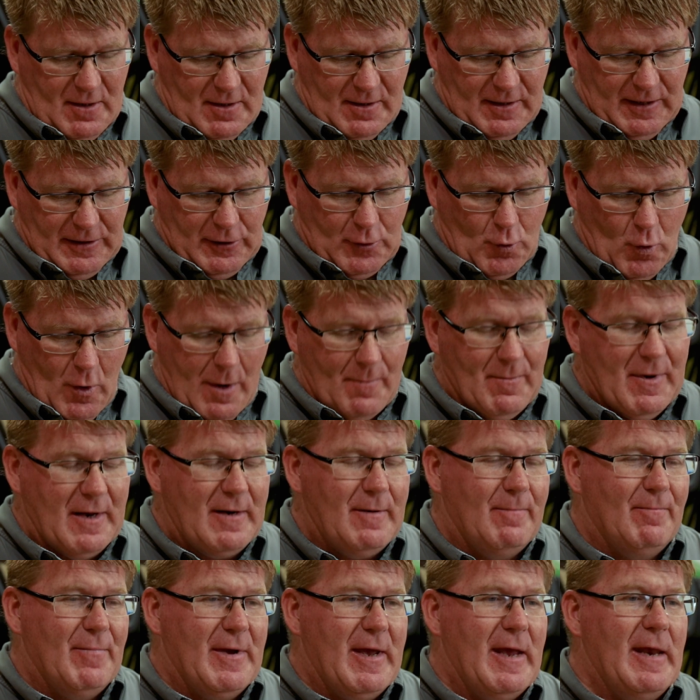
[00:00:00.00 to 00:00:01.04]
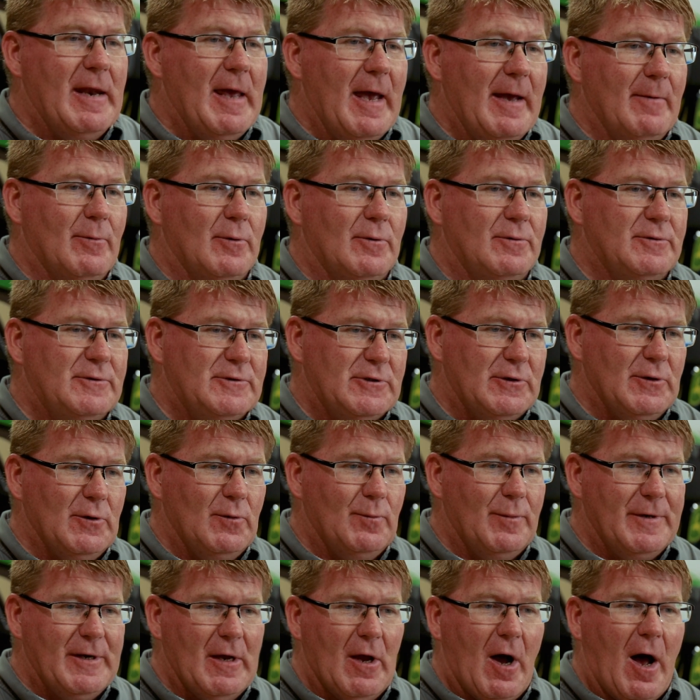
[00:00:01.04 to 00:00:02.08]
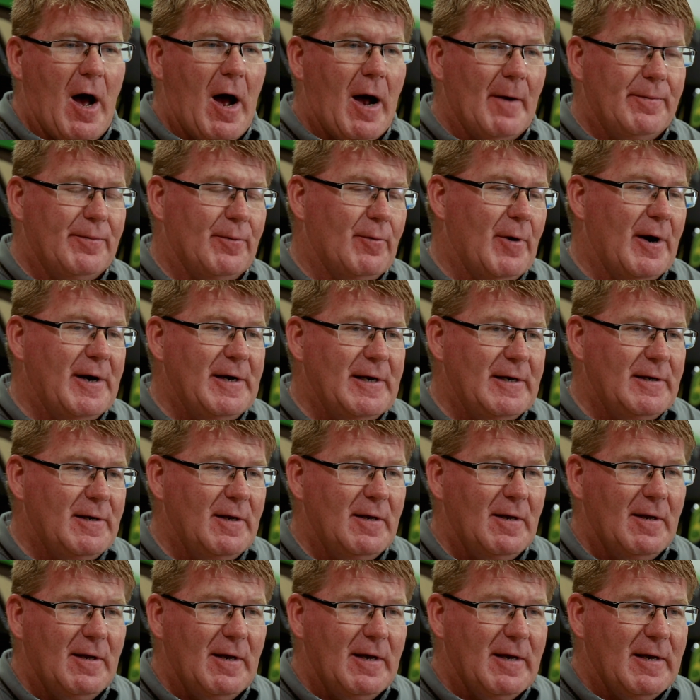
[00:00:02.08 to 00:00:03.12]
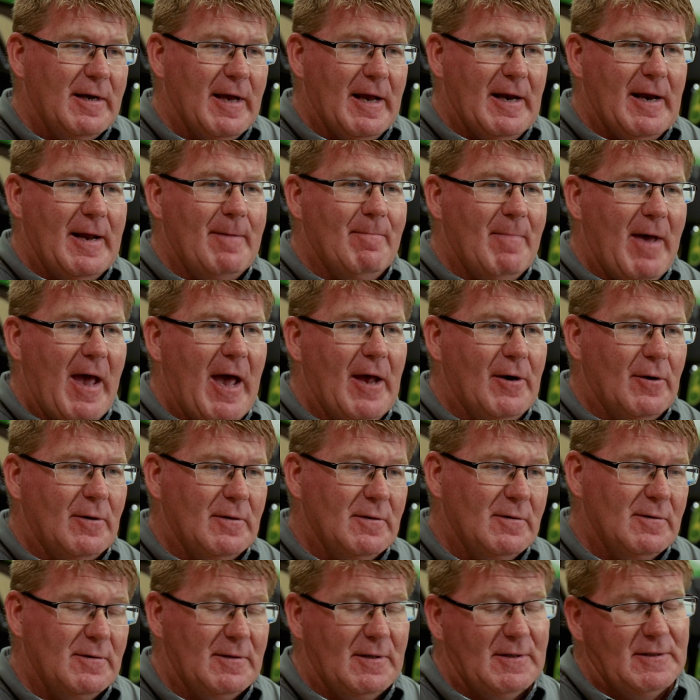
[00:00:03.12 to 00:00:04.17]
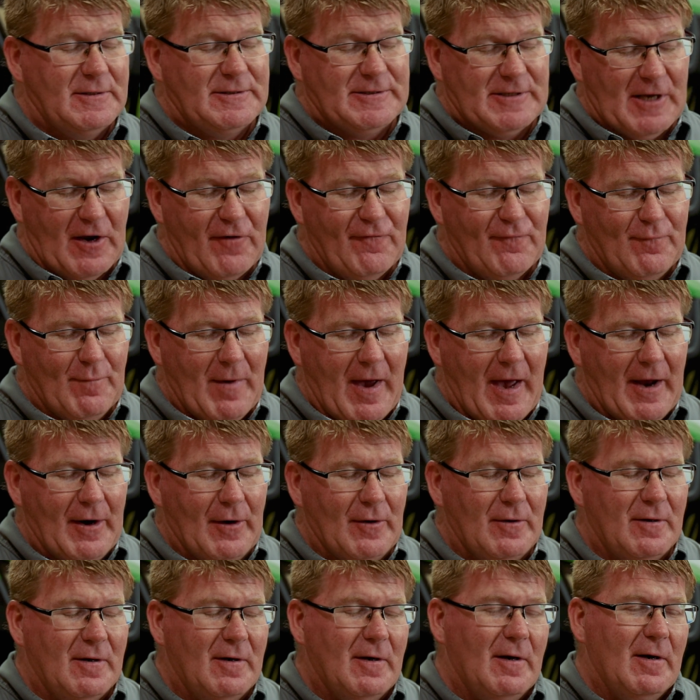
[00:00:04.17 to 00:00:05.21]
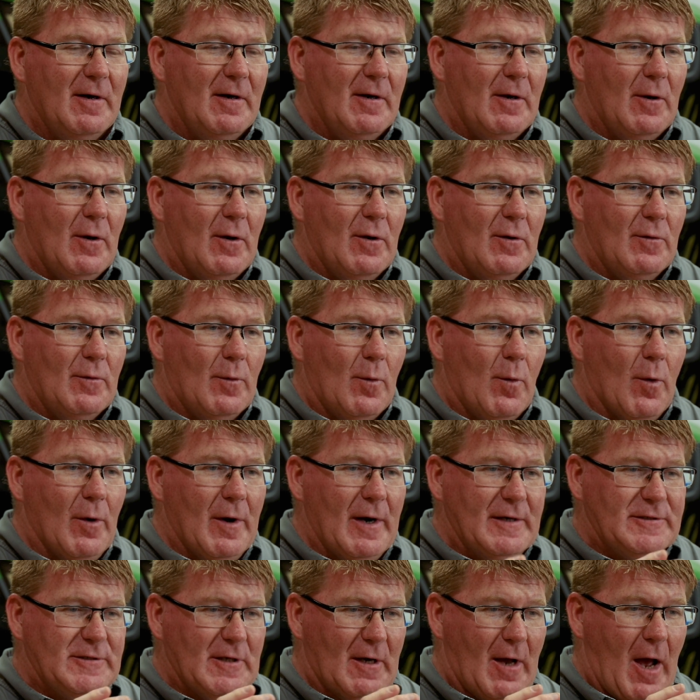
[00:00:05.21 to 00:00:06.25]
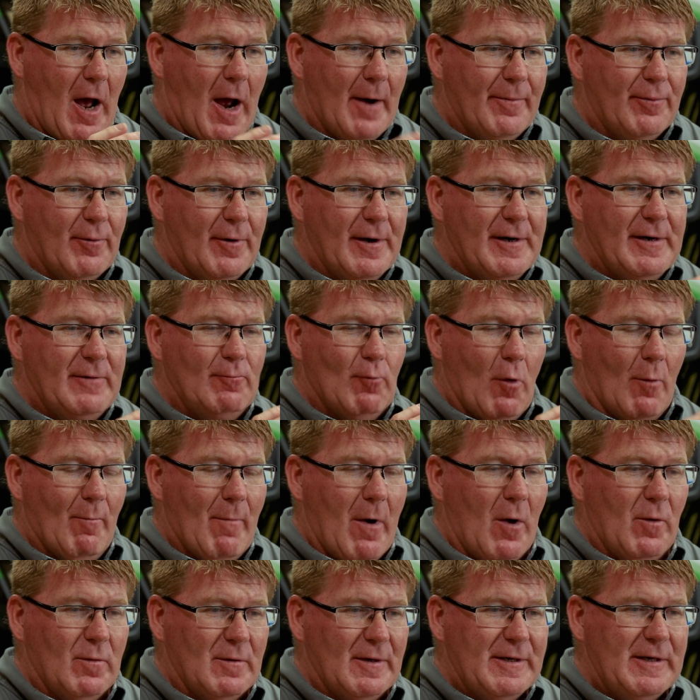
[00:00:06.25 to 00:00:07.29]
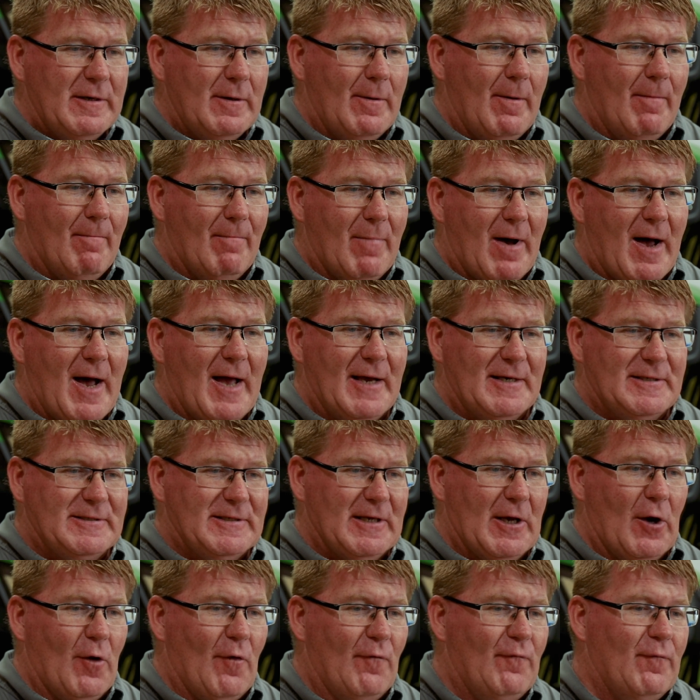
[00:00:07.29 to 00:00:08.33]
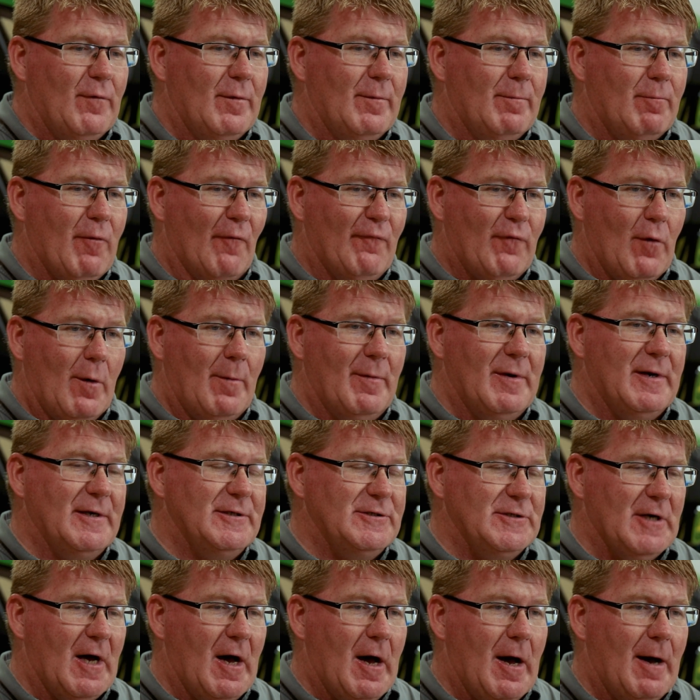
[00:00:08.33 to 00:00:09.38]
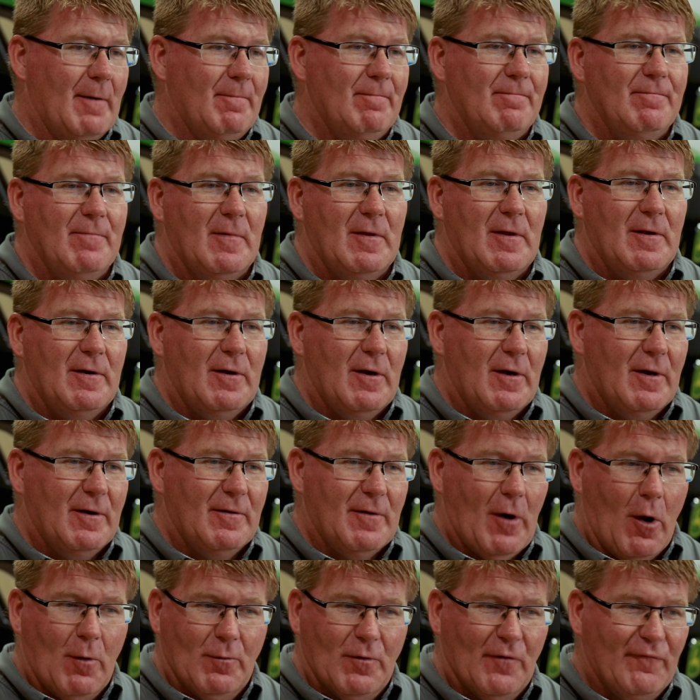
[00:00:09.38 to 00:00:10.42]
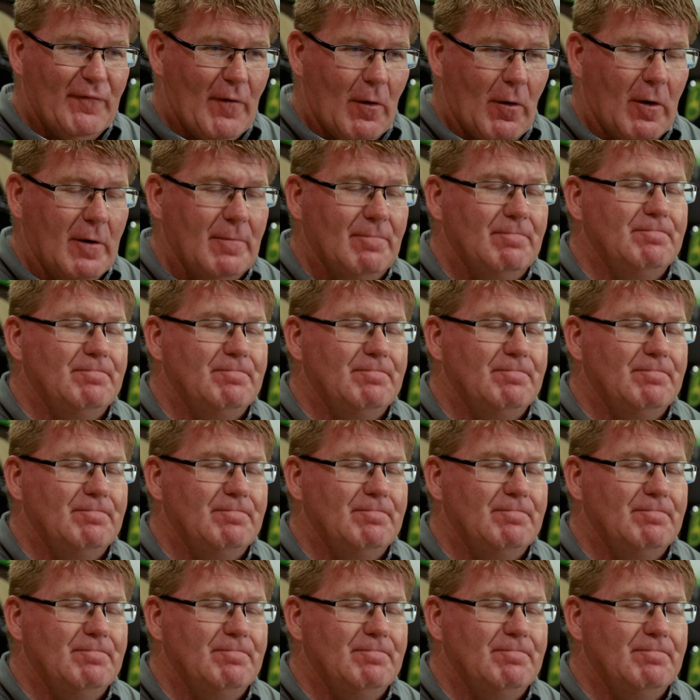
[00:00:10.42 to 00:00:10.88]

equipment being able to be operated in a safe manner, where it's operating remotely by itself, performing a job on the farm.